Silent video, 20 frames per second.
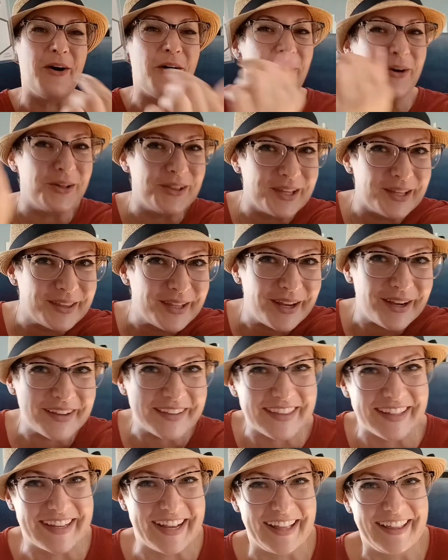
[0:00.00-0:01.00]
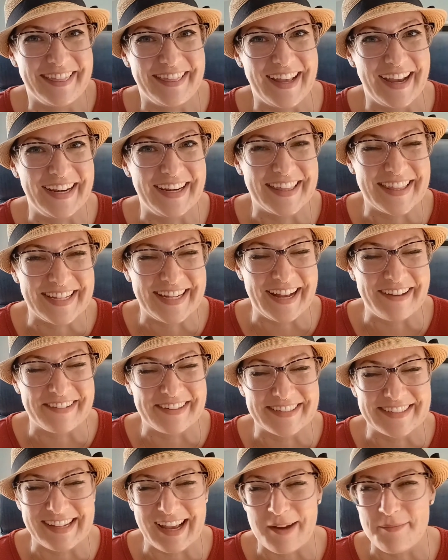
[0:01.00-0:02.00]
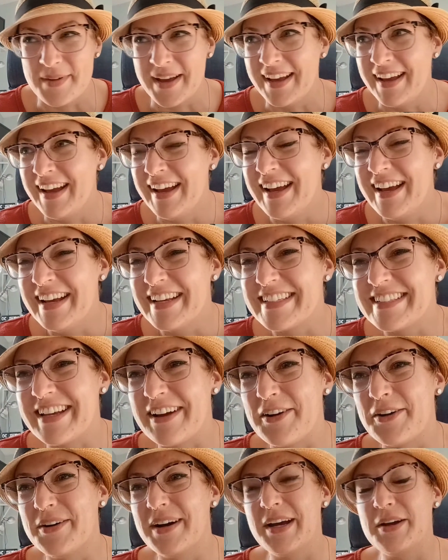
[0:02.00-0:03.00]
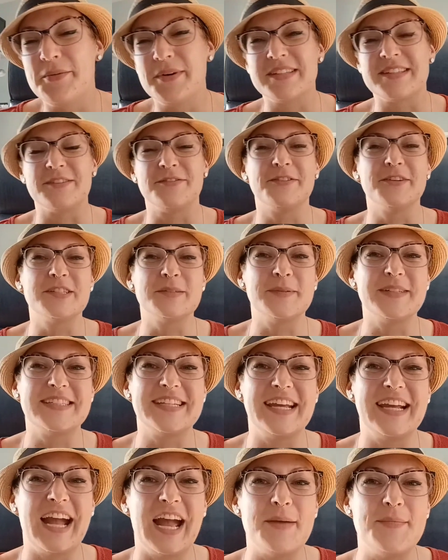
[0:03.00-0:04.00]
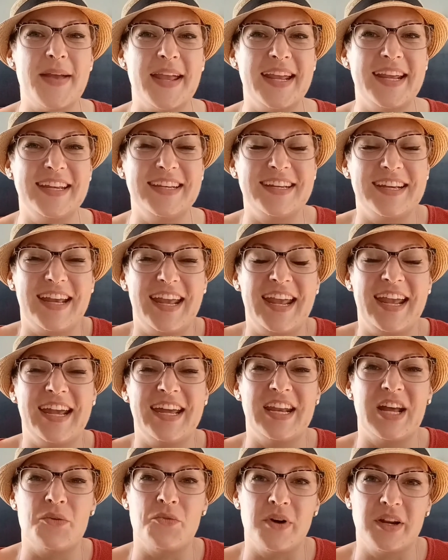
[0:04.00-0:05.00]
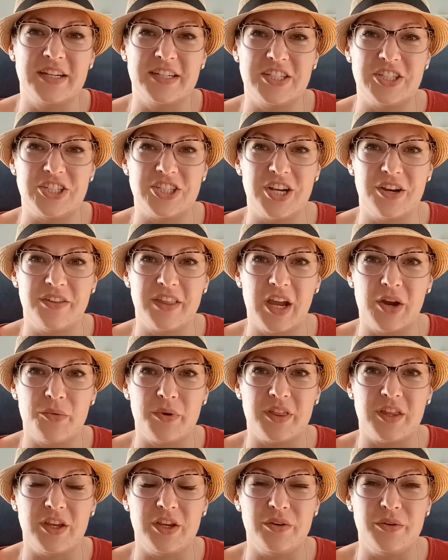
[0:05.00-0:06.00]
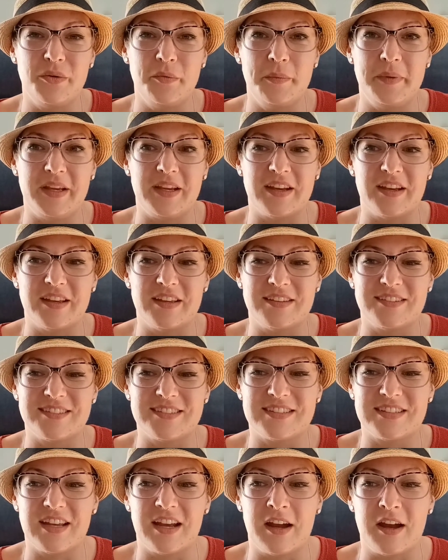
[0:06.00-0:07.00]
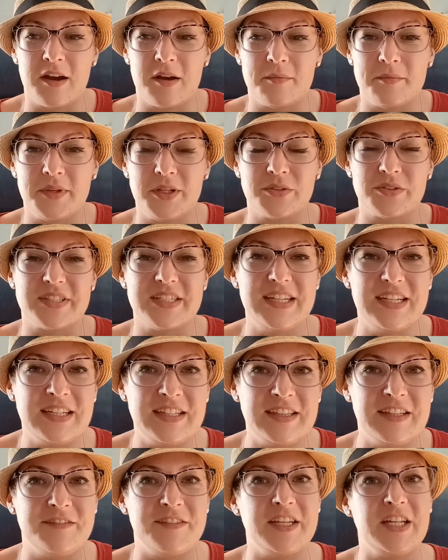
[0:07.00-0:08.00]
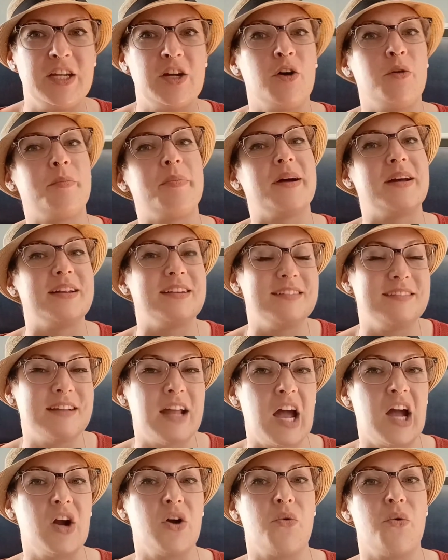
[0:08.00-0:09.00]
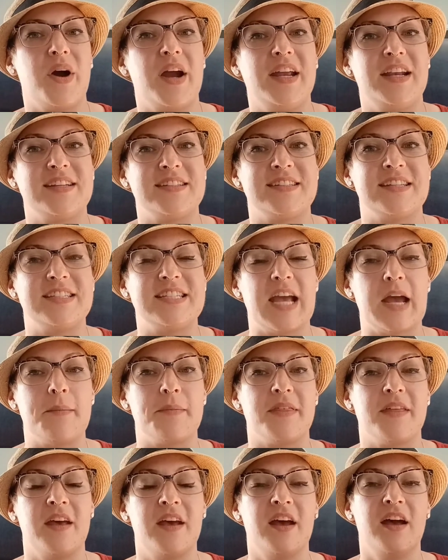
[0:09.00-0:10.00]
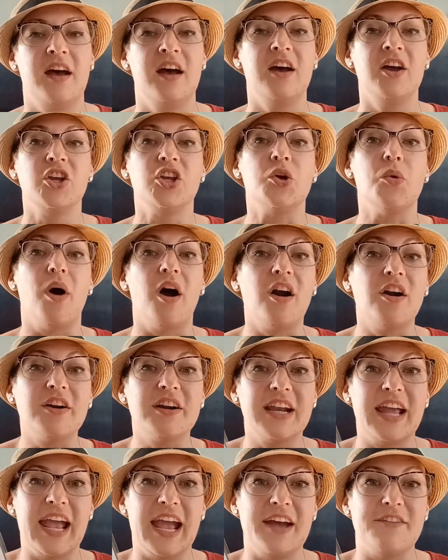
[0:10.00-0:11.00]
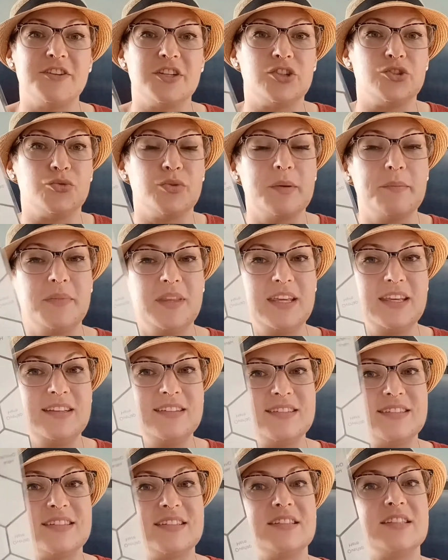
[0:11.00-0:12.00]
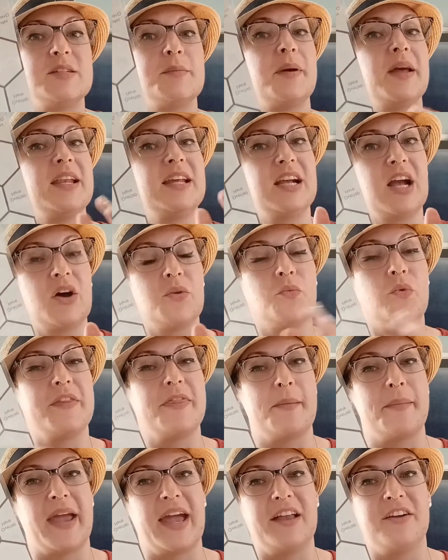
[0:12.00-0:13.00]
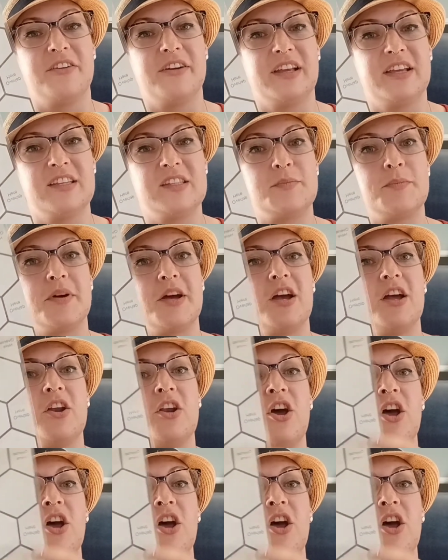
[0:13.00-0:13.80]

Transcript: all along the line of the countertop. So it was the first mistake I made, and I wanted to share that with you because you'll see it in the video, but not quite as in depth. You are gonna have to trim these depending on what the pattern is, but